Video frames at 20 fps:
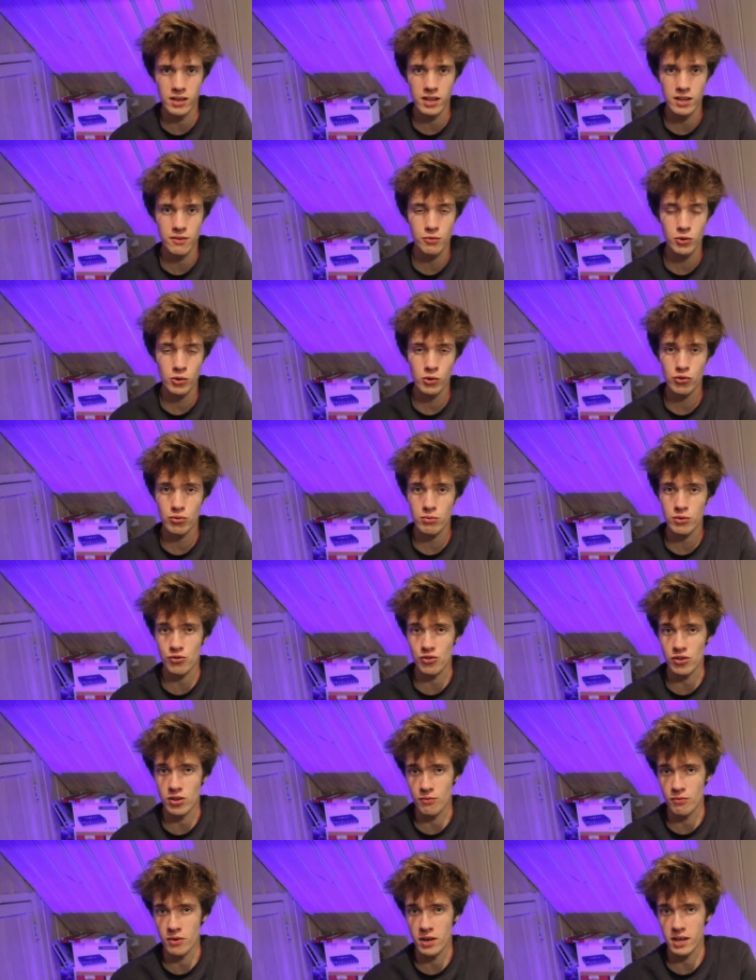An inverter is a
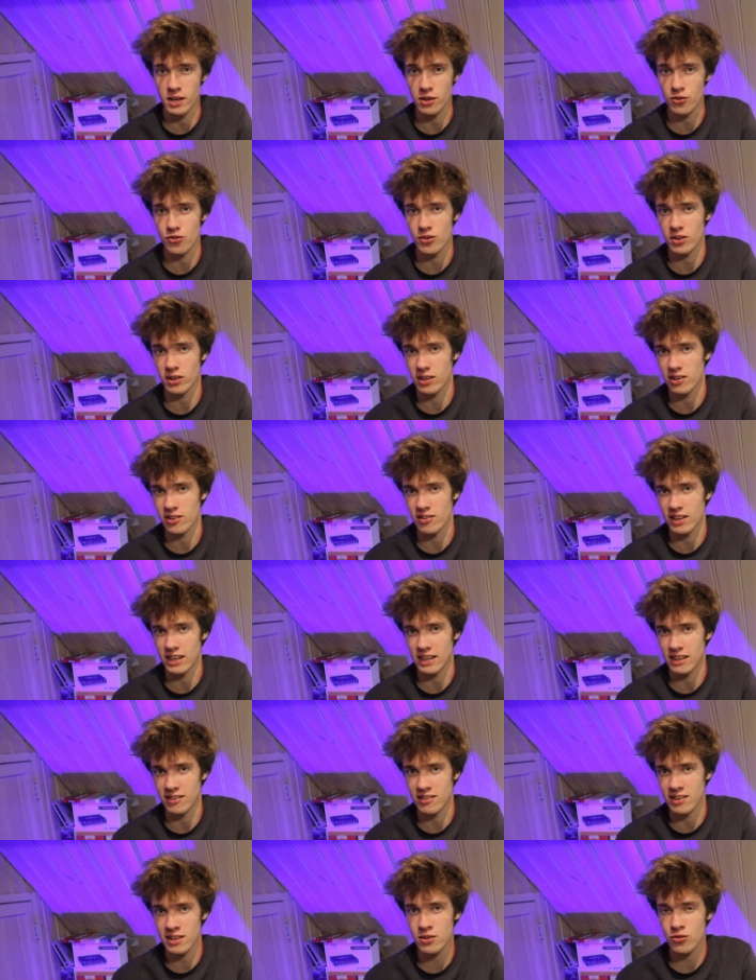device that can
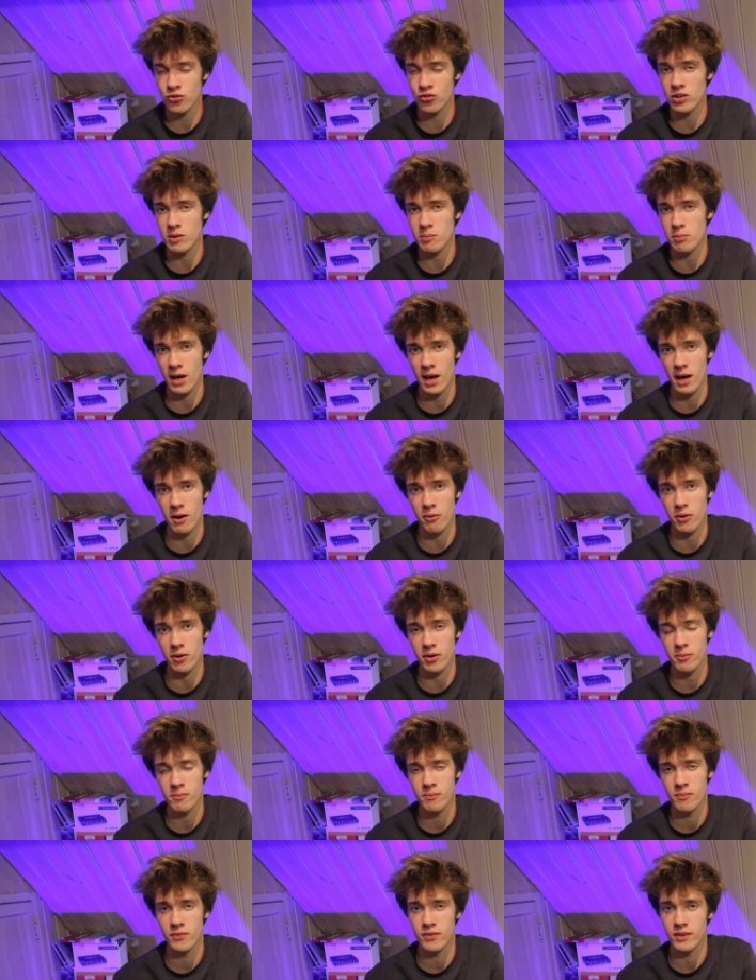take DC power
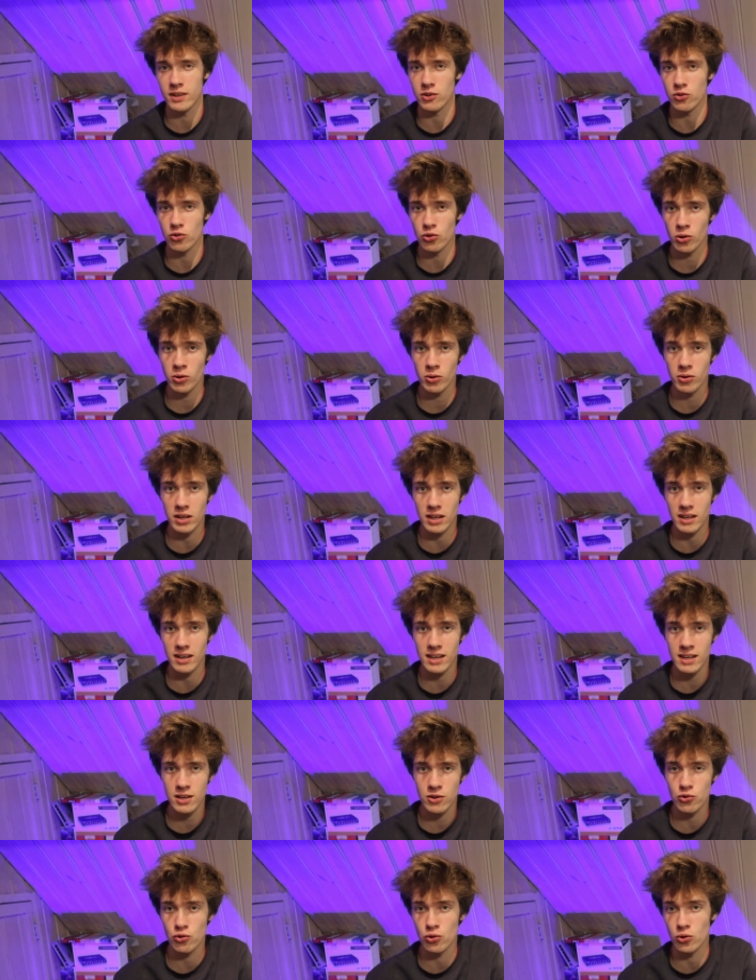and turn it
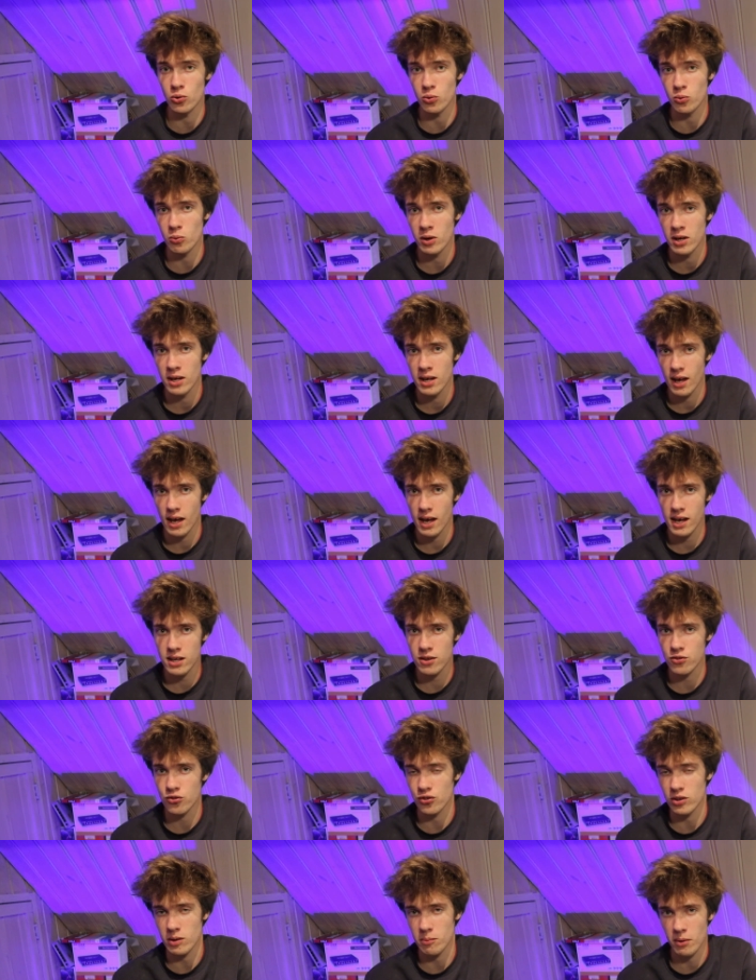into
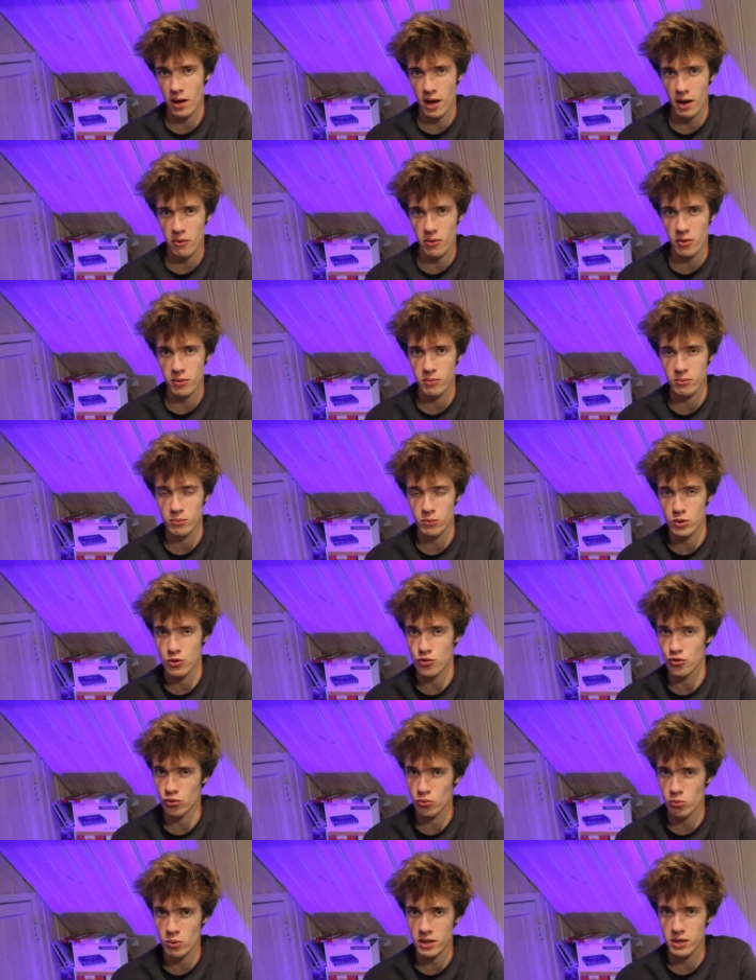AC power, which
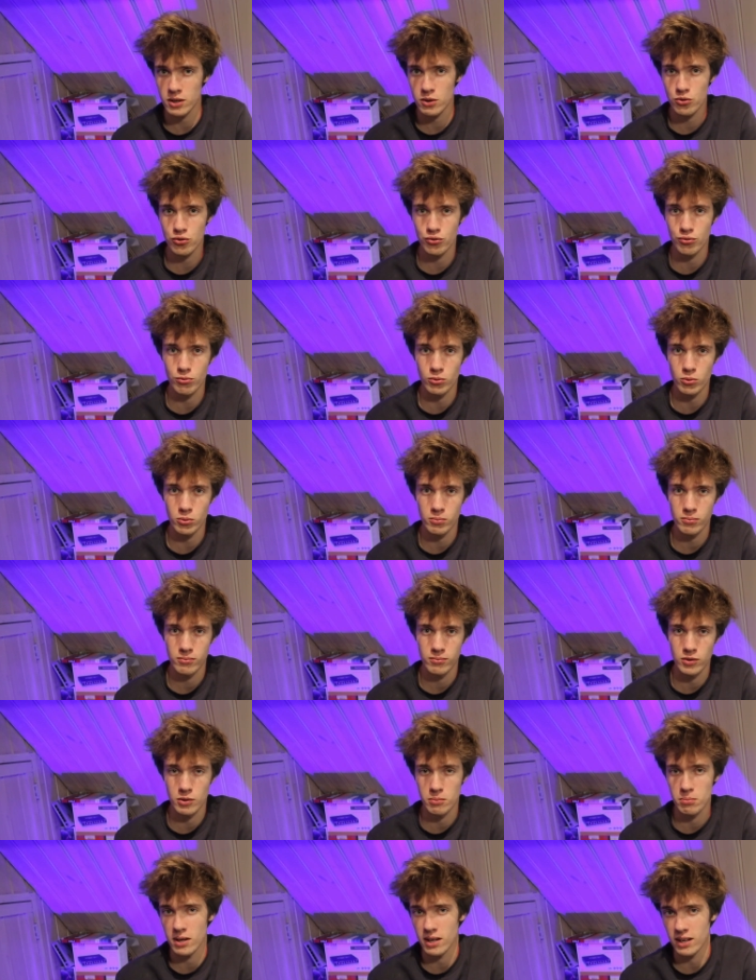is quite useful
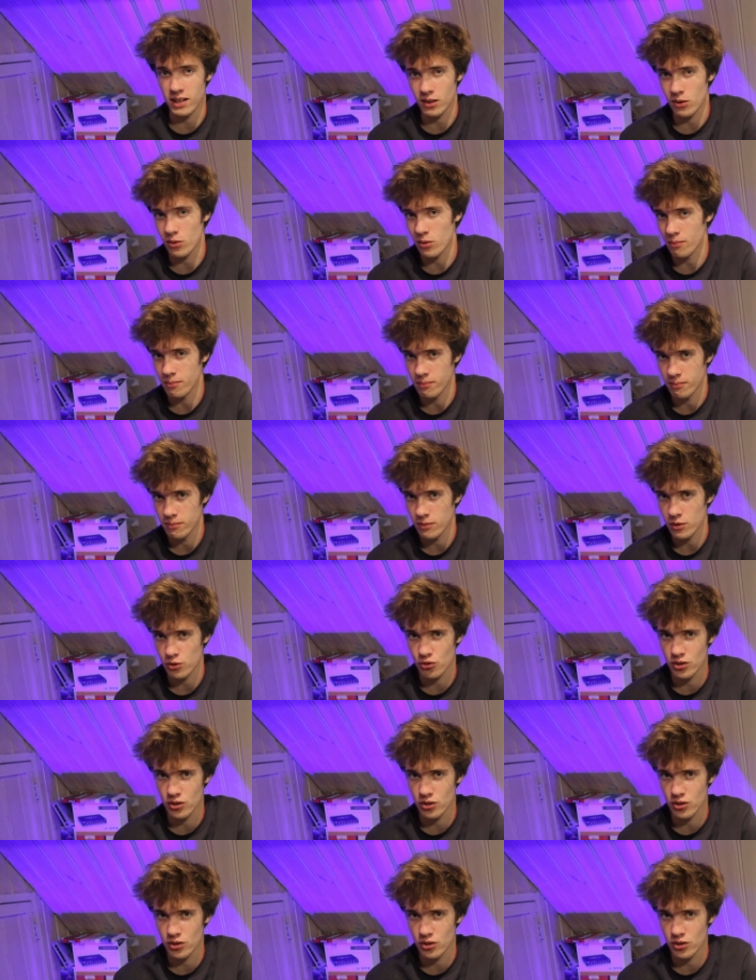depending on the